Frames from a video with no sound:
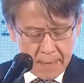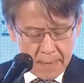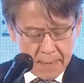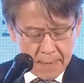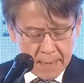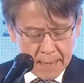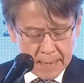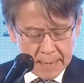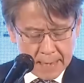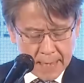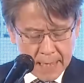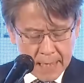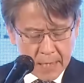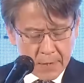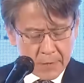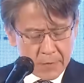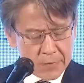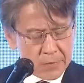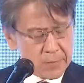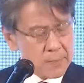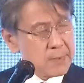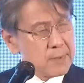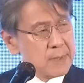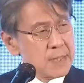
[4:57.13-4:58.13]
And
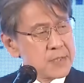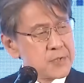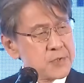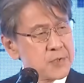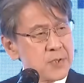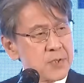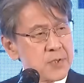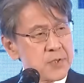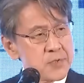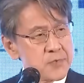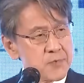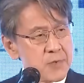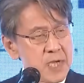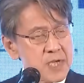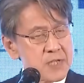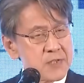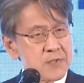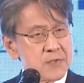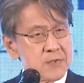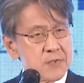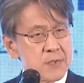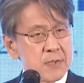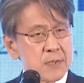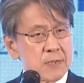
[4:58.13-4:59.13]
now this year's
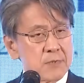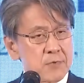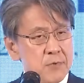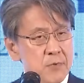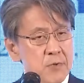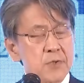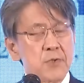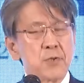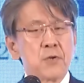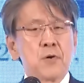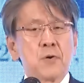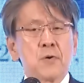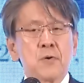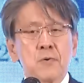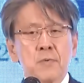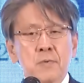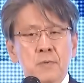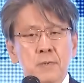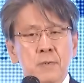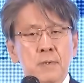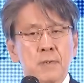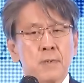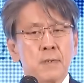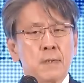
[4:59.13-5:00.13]
Raisina Tokyo
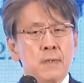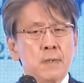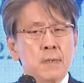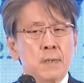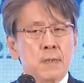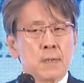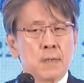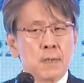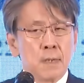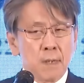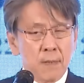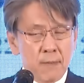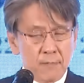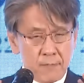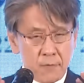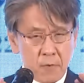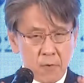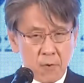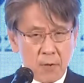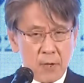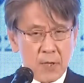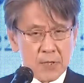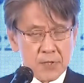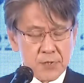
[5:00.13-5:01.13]

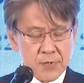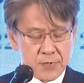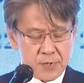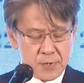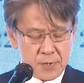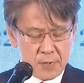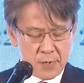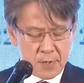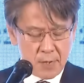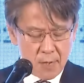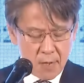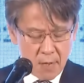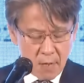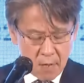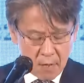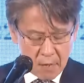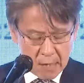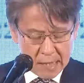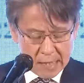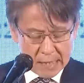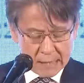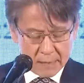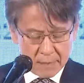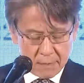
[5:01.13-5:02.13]
focus
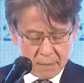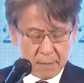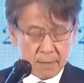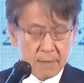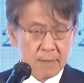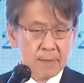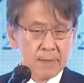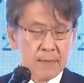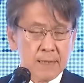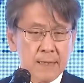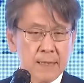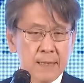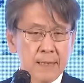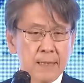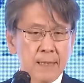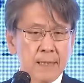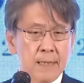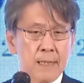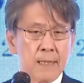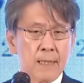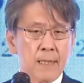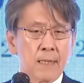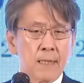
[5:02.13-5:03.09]
on the